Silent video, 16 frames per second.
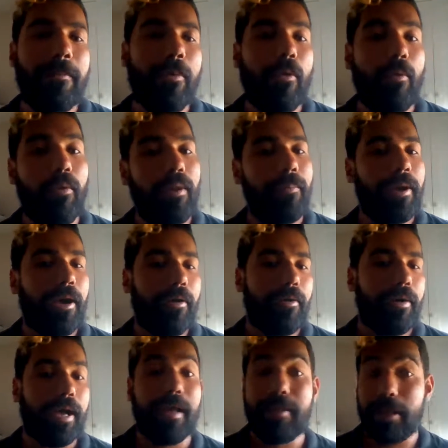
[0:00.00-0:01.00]
All
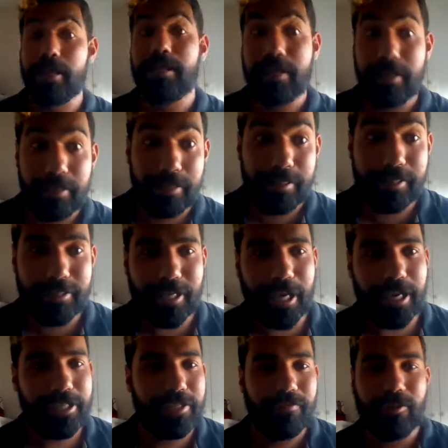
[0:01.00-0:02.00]
about, and in this
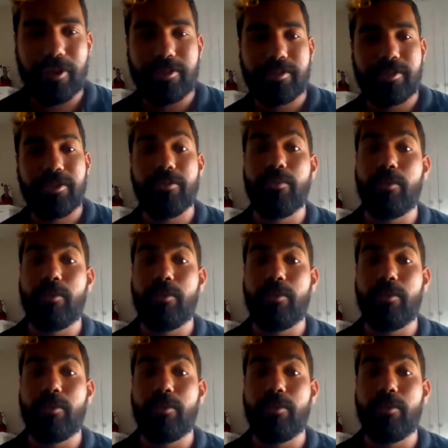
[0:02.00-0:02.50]
case, I've asked you,